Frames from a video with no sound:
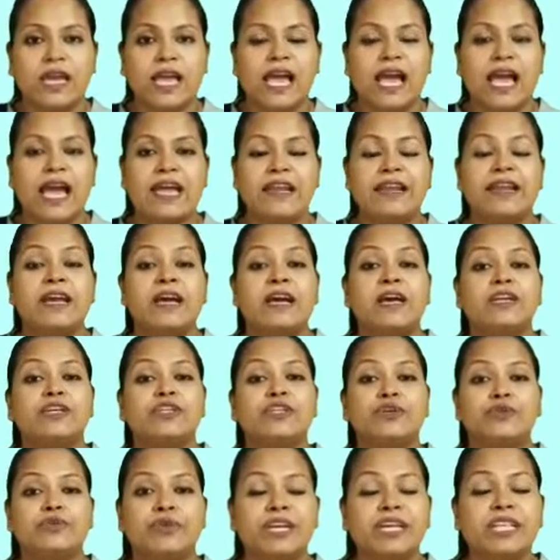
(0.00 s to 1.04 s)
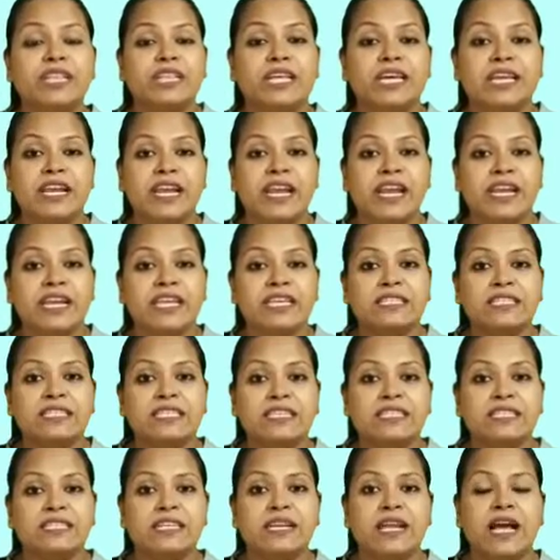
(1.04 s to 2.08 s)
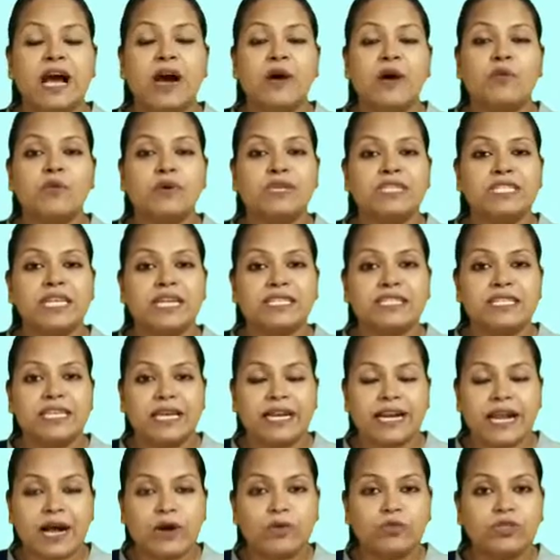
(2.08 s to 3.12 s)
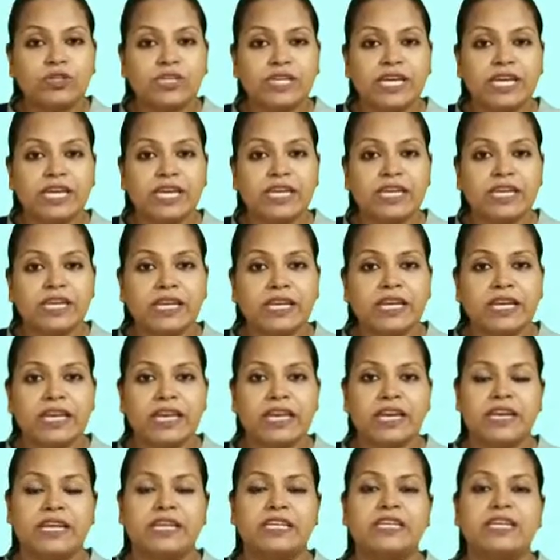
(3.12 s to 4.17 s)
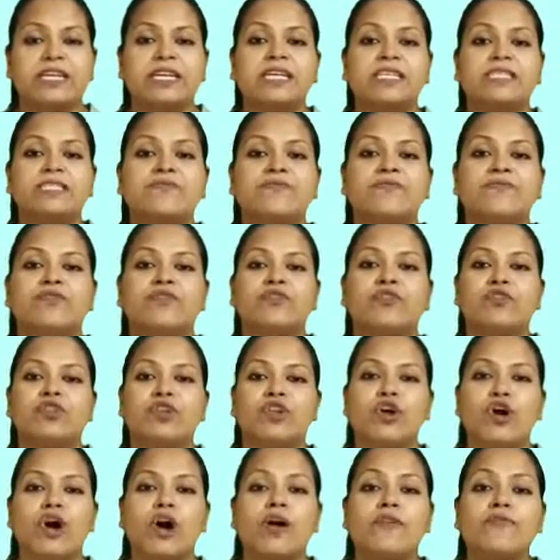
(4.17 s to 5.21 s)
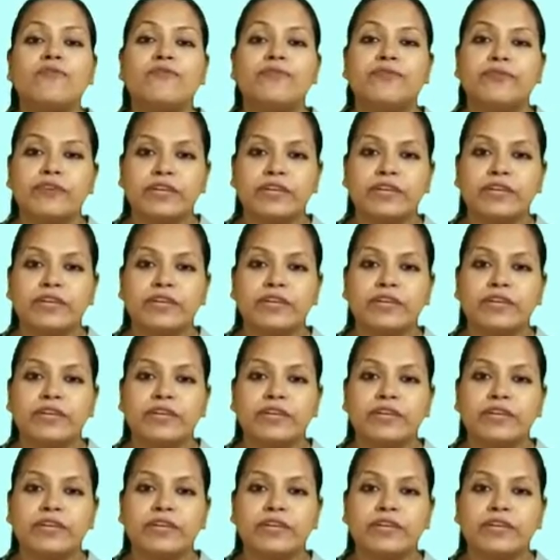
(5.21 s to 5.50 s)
And during the rainy season, how is the surrounding? It is full of